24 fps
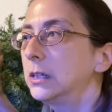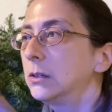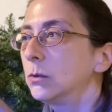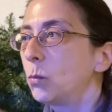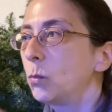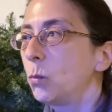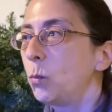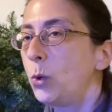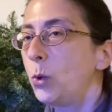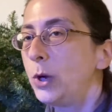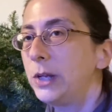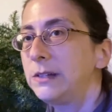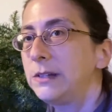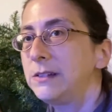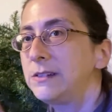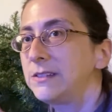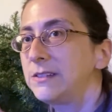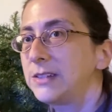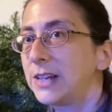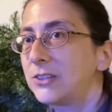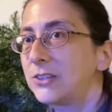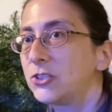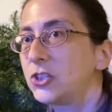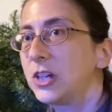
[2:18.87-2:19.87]
one
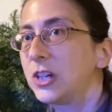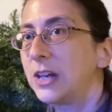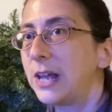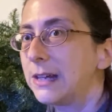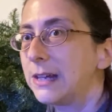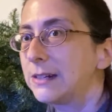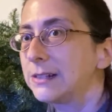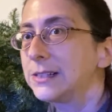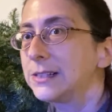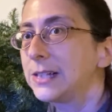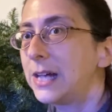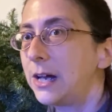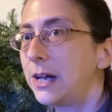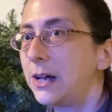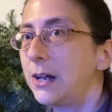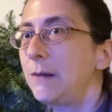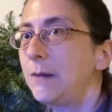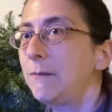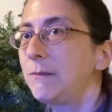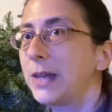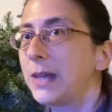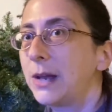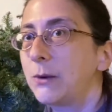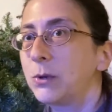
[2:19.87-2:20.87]
section at a
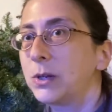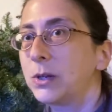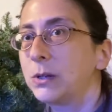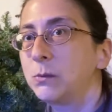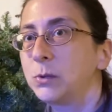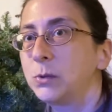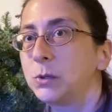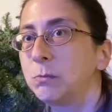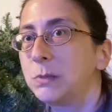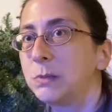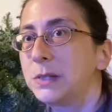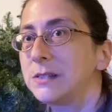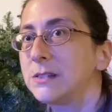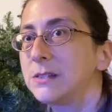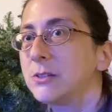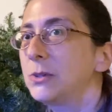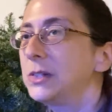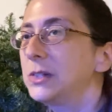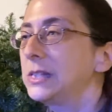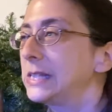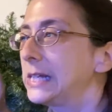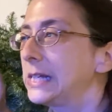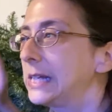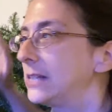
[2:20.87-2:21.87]
time, that way it wouldn't be so
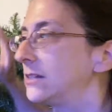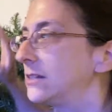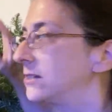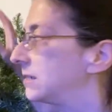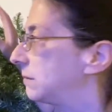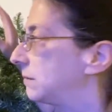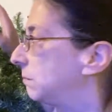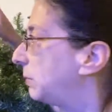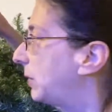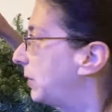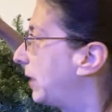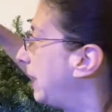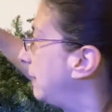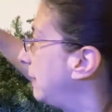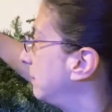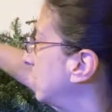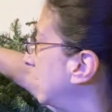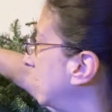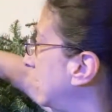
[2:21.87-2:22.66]
intense and perhaps I